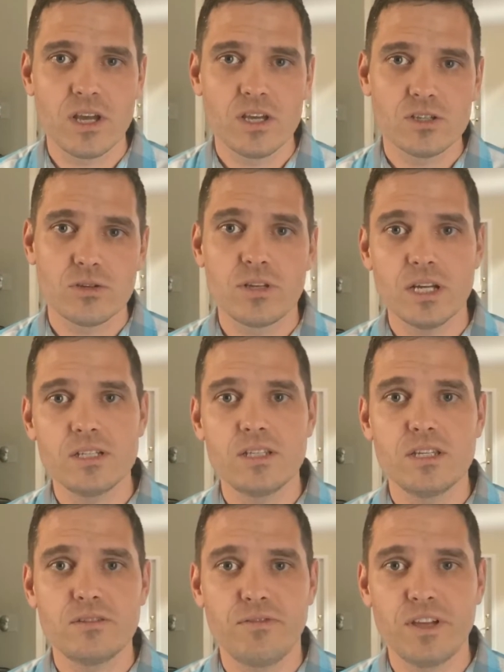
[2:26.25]
So, does
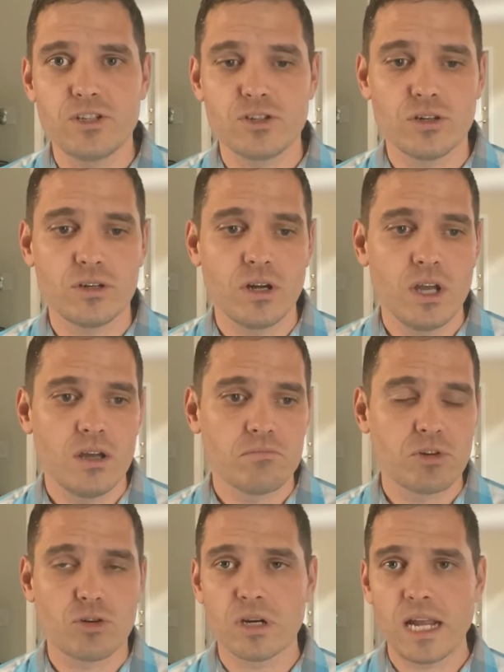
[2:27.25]
this feature
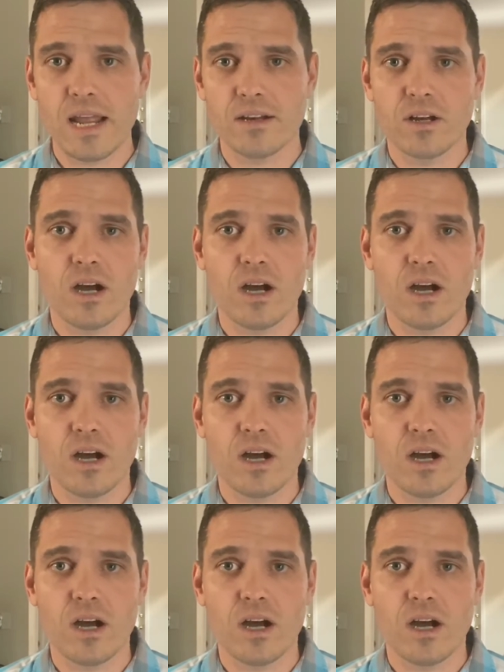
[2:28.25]
create